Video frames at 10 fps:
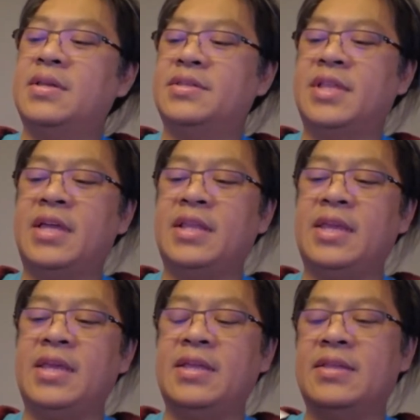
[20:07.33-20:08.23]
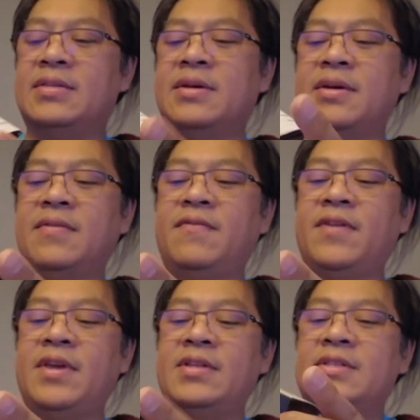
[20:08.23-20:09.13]
slightly, so it
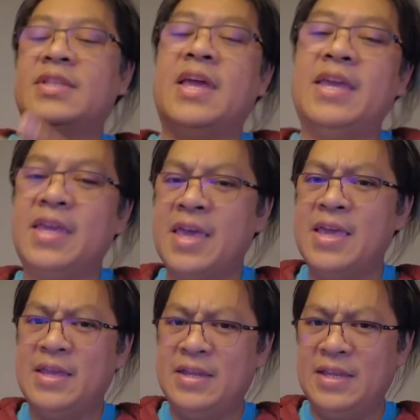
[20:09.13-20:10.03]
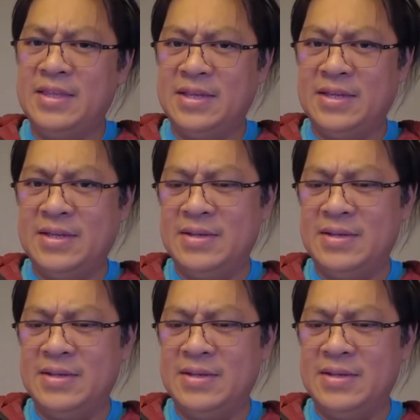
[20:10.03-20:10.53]
feels like I need to